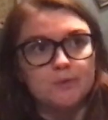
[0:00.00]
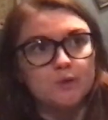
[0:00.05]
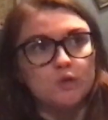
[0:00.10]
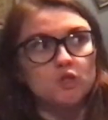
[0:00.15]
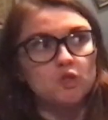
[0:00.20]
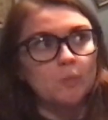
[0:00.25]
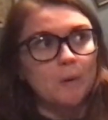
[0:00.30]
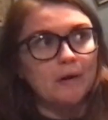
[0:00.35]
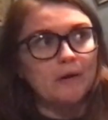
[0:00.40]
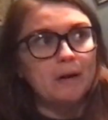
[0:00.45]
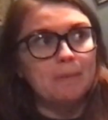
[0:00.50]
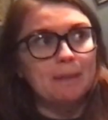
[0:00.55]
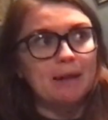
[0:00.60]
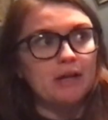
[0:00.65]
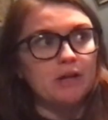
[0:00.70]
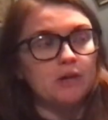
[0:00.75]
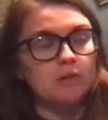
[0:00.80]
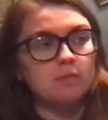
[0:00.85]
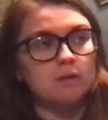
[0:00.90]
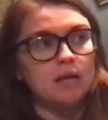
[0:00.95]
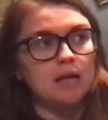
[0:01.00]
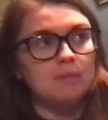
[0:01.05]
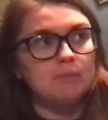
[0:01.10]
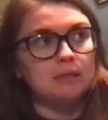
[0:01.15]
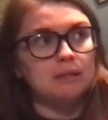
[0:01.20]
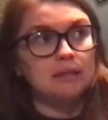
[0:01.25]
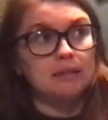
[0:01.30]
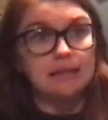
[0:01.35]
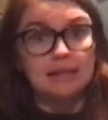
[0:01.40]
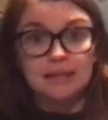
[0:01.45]
So a sweater at my Goodwill, I
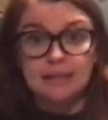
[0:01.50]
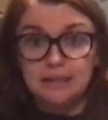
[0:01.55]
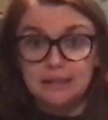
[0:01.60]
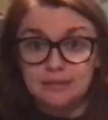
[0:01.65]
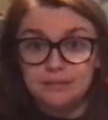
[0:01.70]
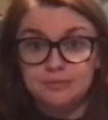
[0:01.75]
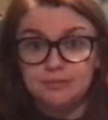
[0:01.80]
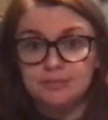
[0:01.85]
believe,